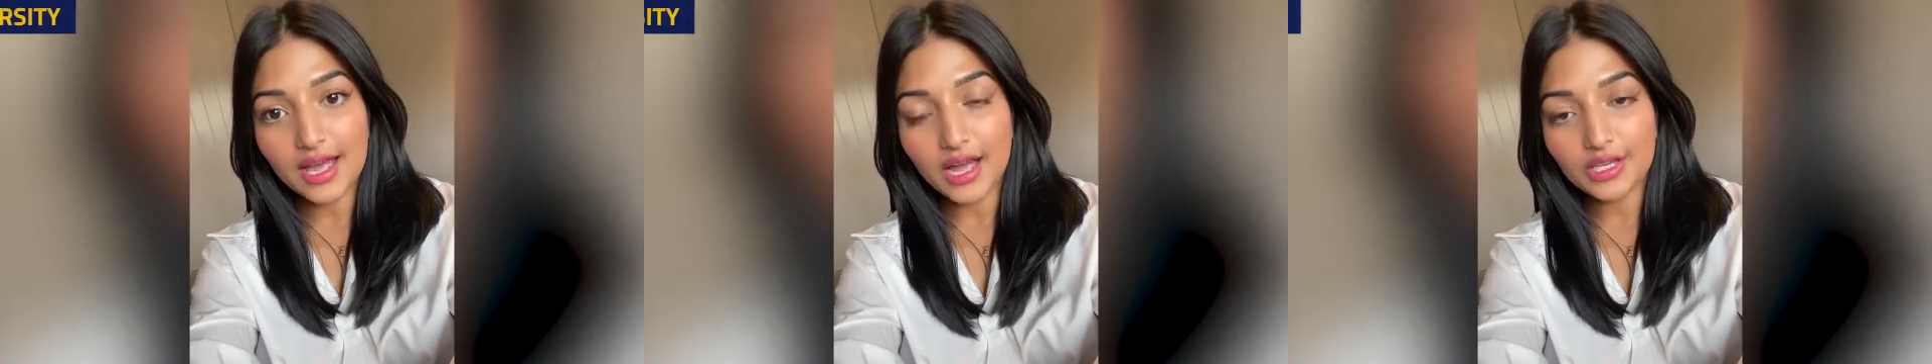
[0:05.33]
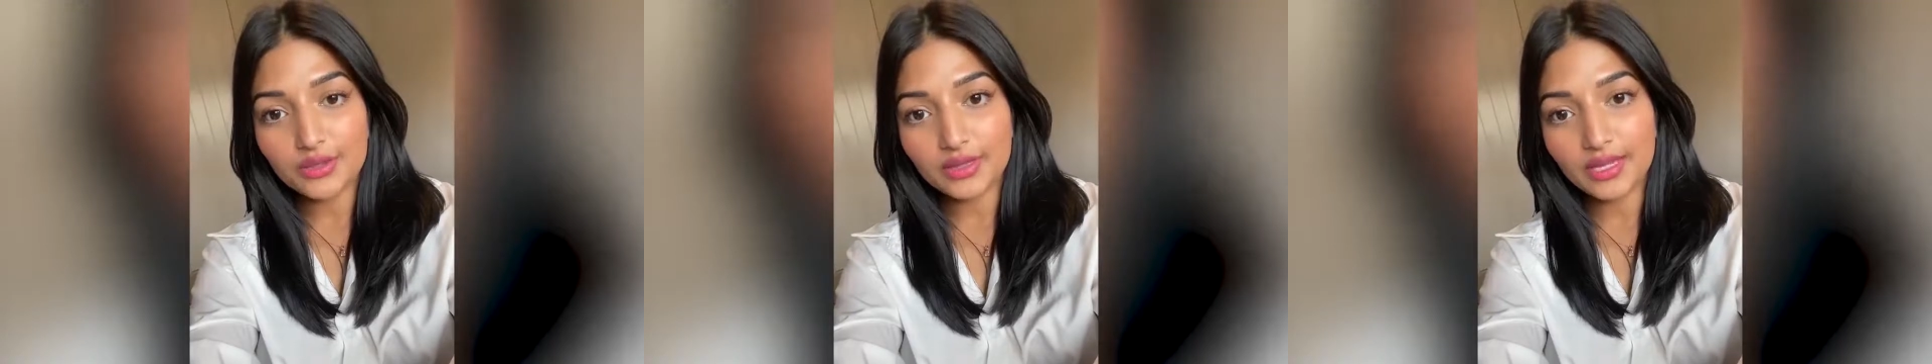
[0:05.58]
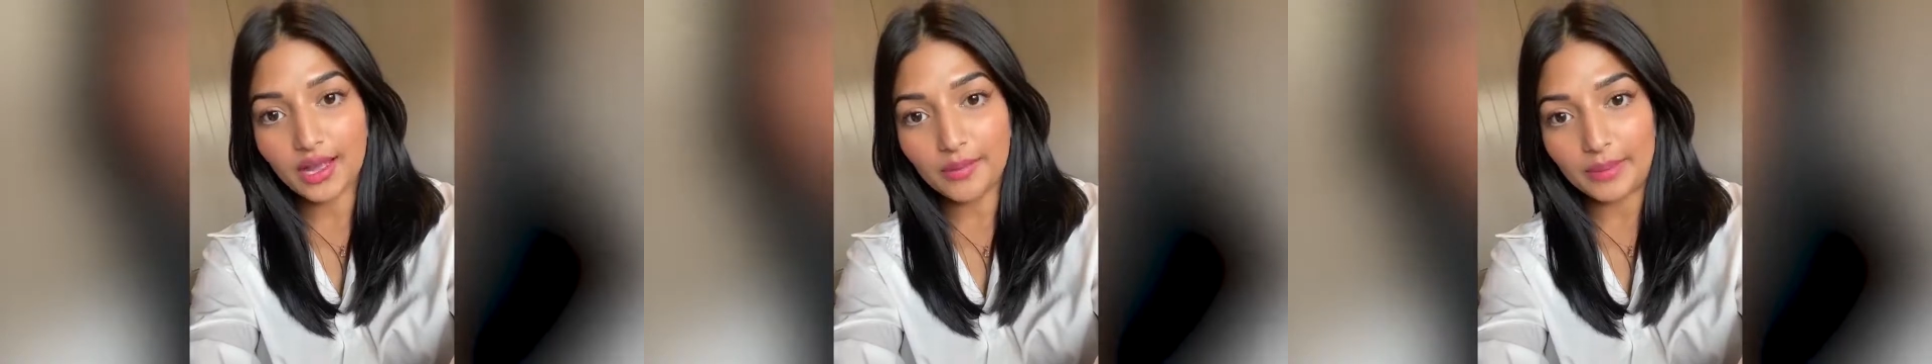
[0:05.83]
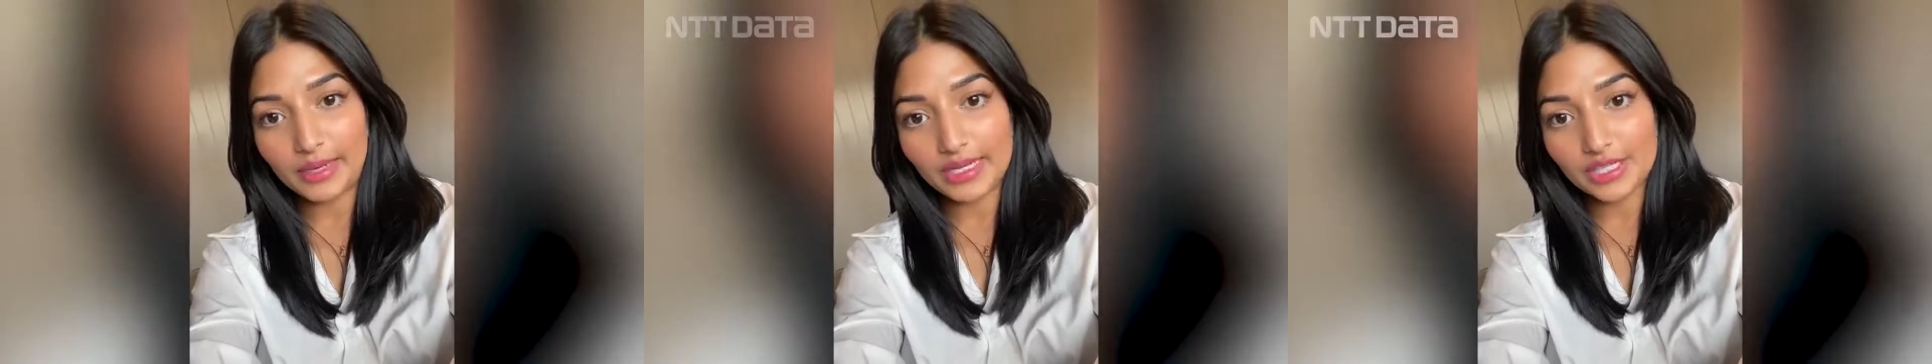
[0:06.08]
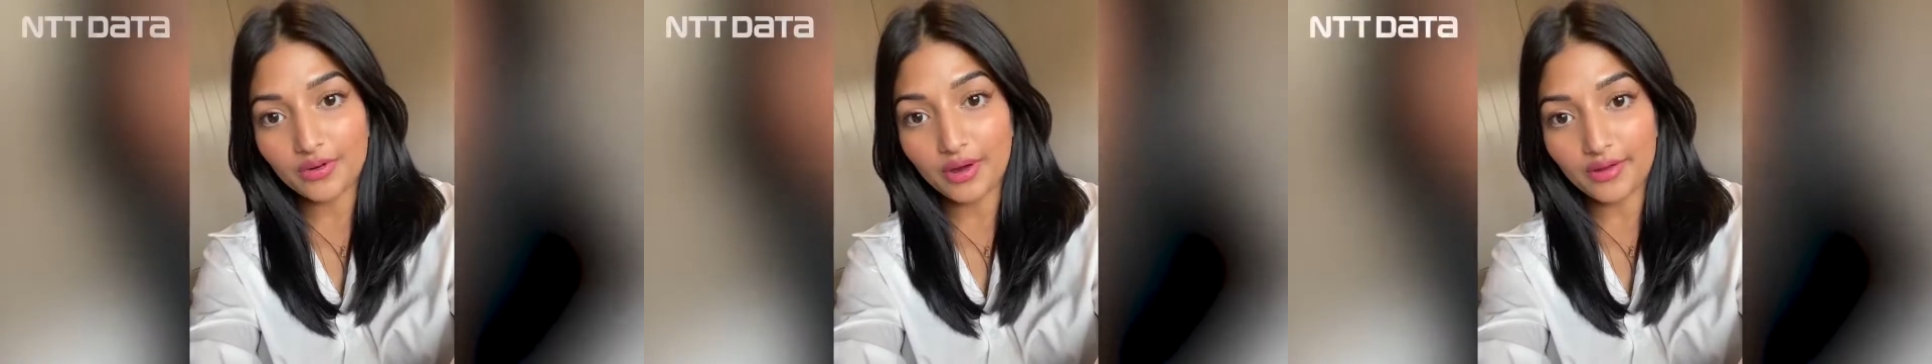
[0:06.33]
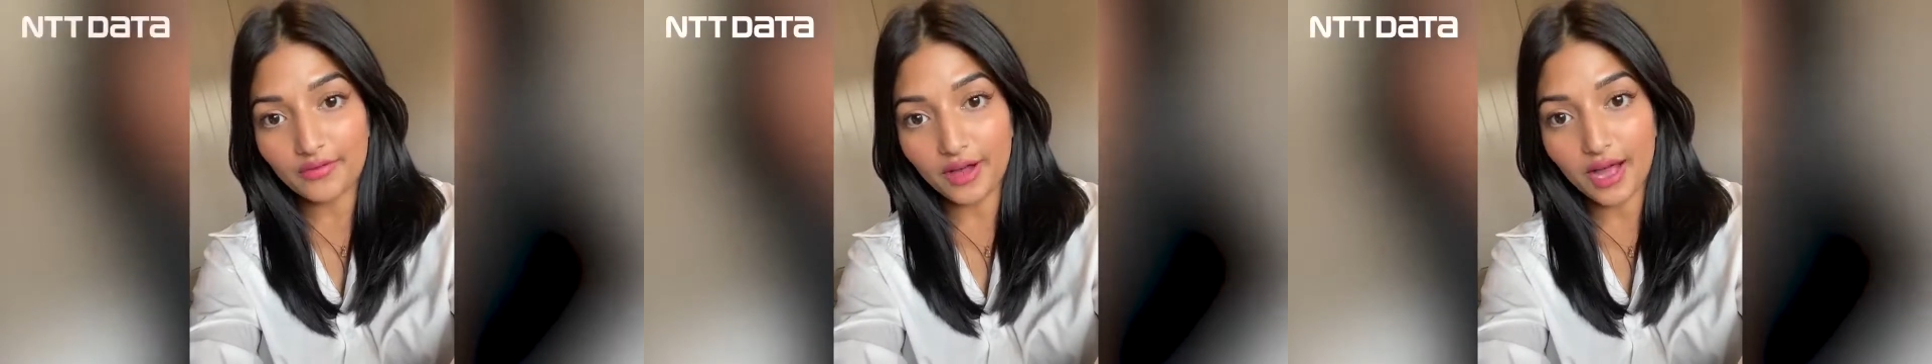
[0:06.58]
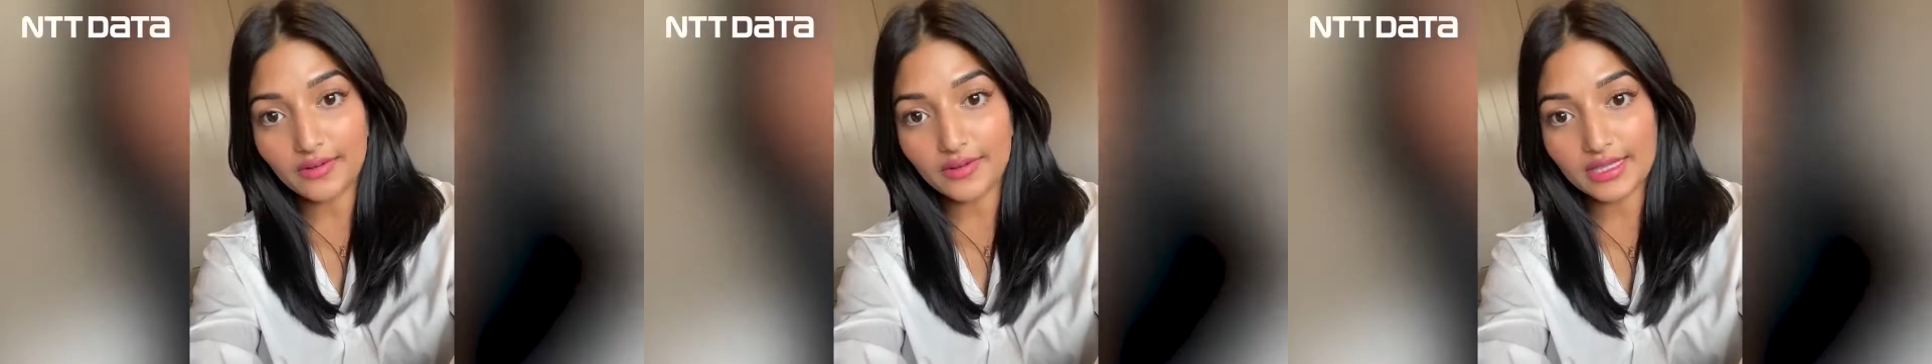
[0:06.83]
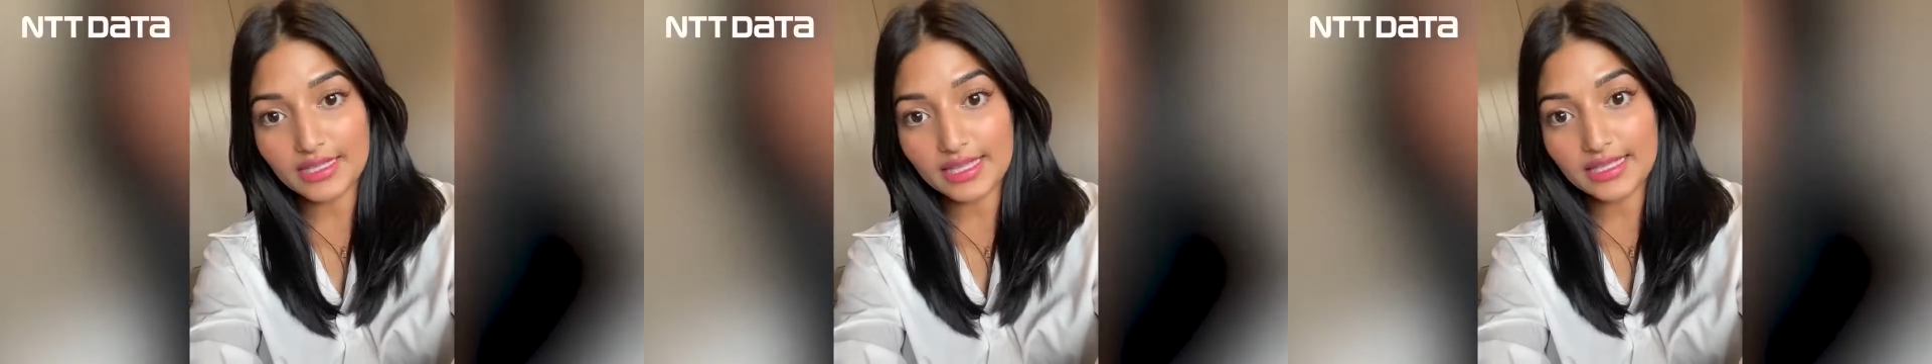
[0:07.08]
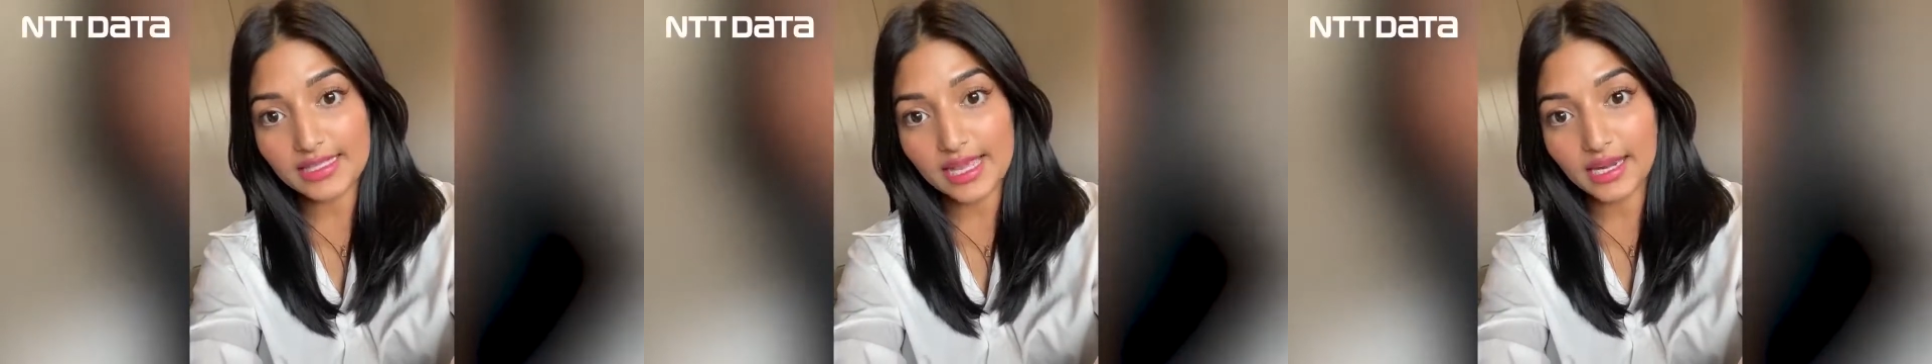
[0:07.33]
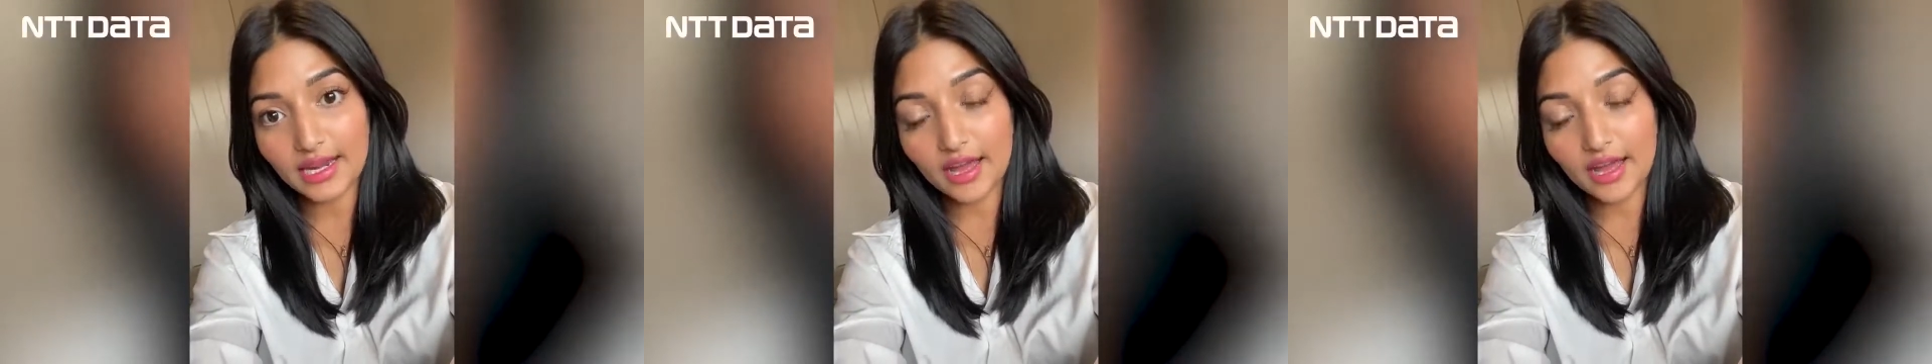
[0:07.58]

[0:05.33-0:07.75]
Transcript: I joined the company as a grade five and since then